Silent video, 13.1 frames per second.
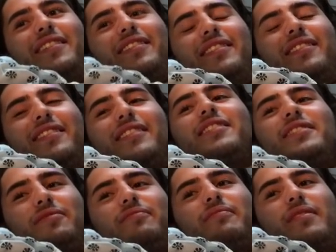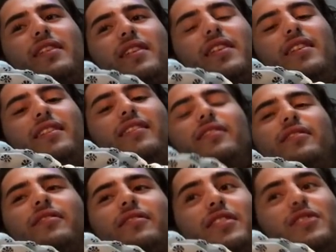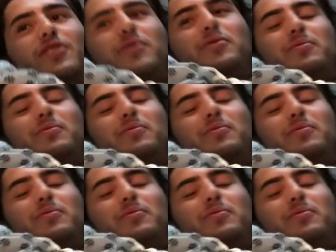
box. The description box.